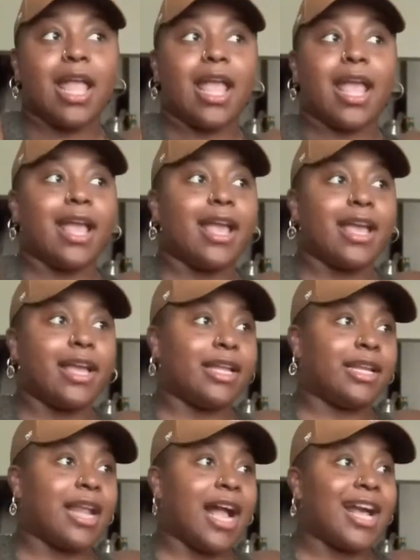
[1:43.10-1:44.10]

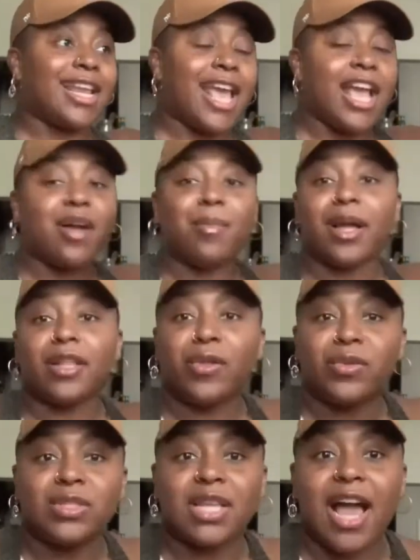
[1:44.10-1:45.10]
And I gotta hang up my clothes that